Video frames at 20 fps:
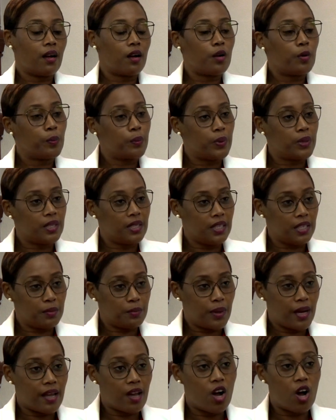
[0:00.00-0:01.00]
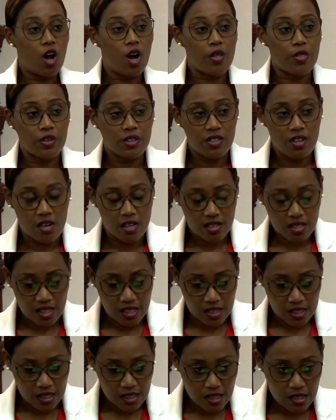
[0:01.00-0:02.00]
are accompanied by other
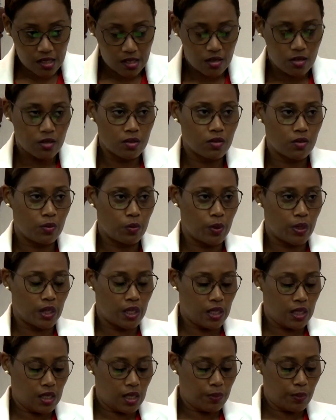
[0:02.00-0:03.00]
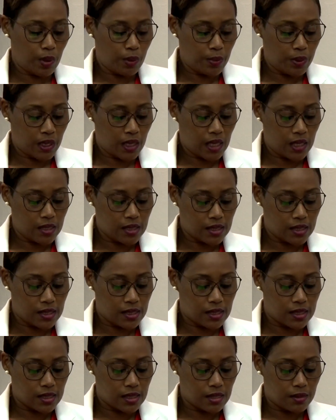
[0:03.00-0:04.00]
doctors within the public health
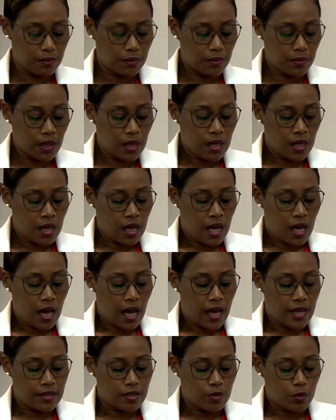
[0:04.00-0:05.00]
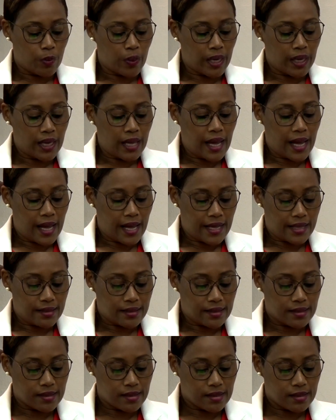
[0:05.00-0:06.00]
system, as well
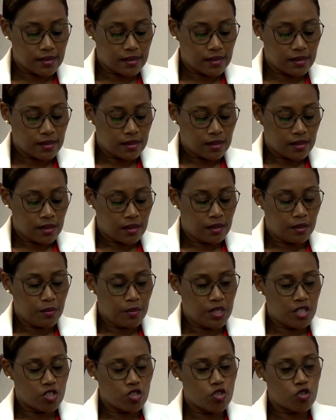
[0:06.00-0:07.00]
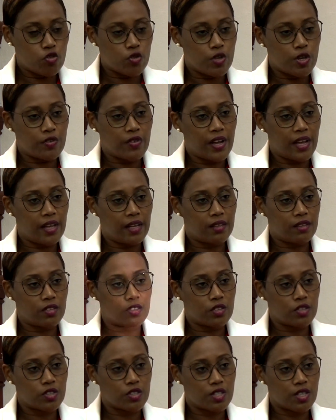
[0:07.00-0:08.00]
as the Ministry of
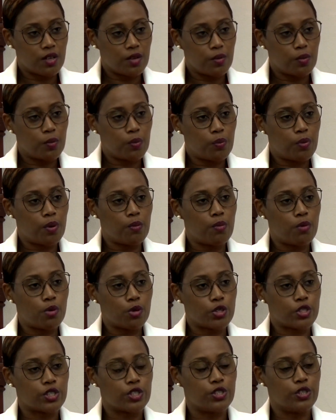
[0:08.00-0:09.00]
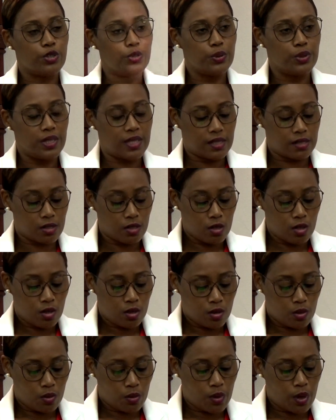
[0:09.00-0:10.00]
Health's promotion unit,
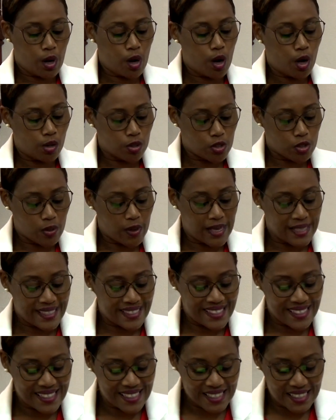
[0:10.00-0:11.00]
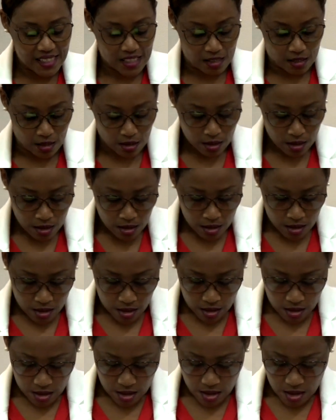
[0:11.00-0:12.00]
who are also assisting
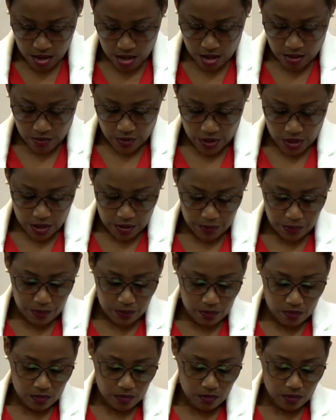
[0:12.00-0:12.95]
in this vein.